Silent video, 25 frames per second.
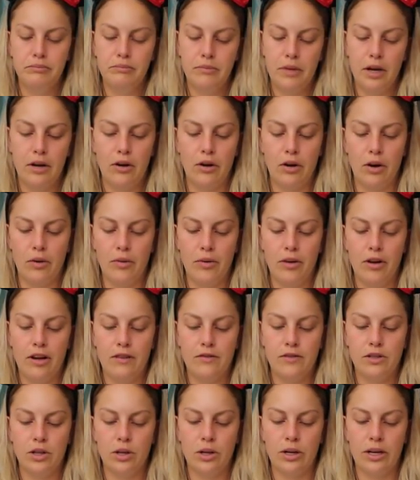I don't know, I'll
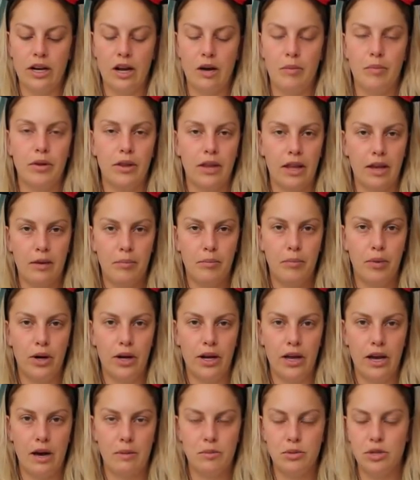have to look it up and like put
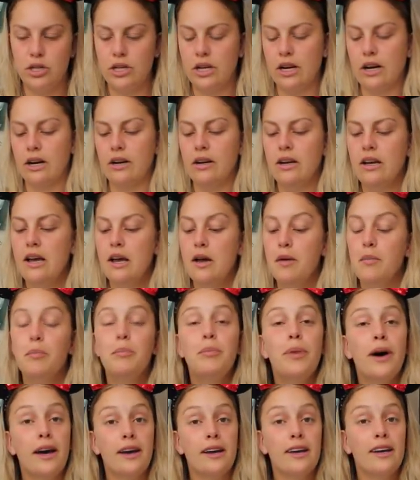a caption here.
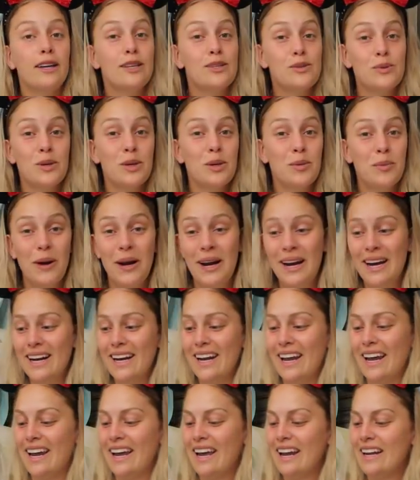But it's really
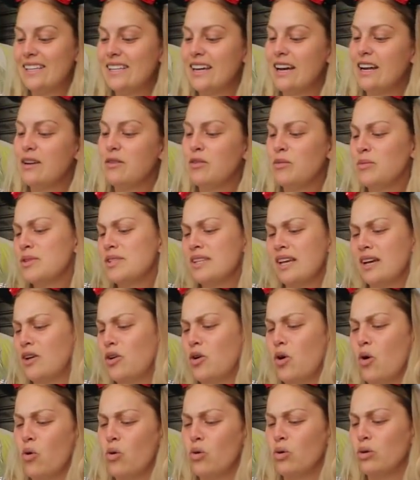pretty, and it's kind of almost
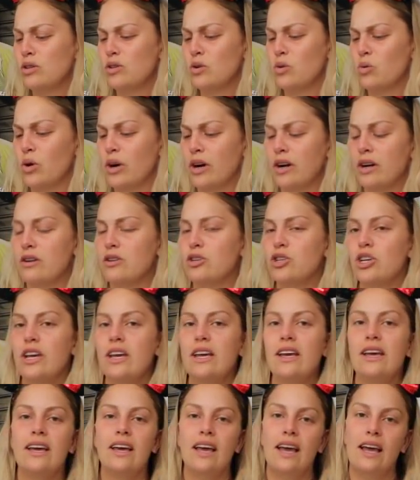like gold orange,
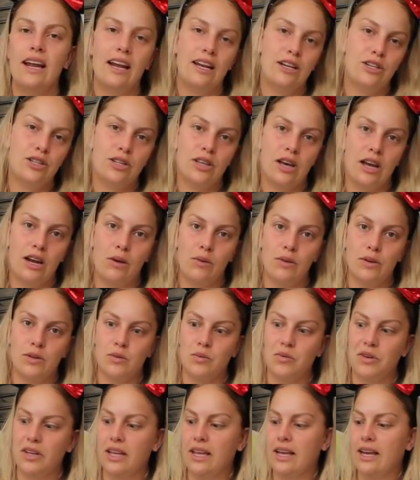and I just thought it was
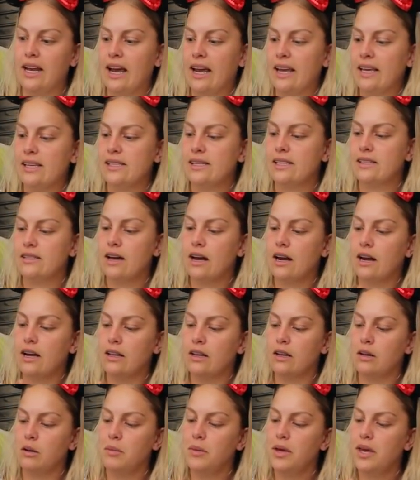really nice. It's got a
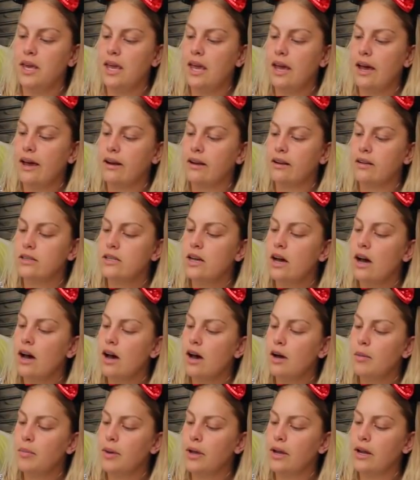little Mickey head on
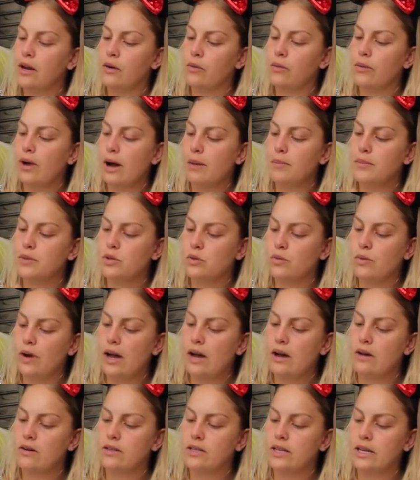top, and it wraps
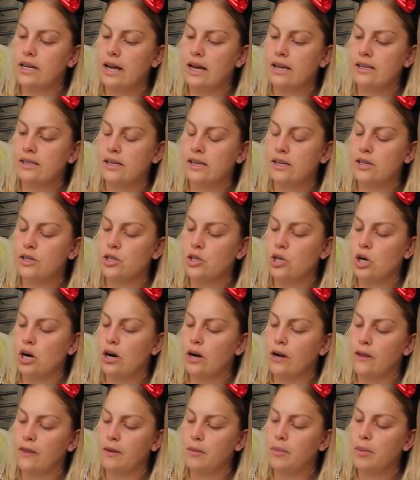around and has a
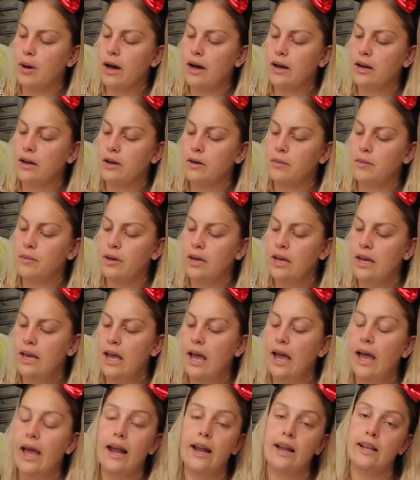star on the bottom,
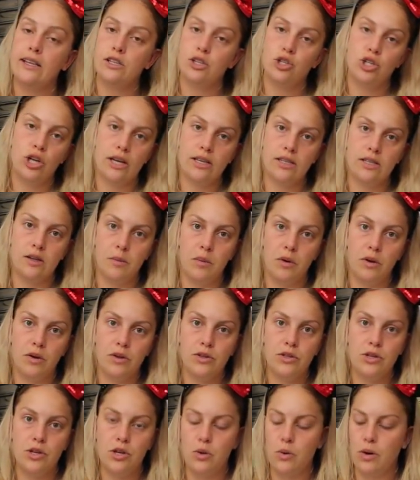and it's adjustable,
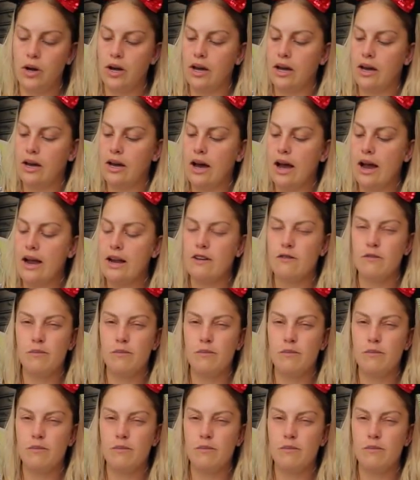so you can kind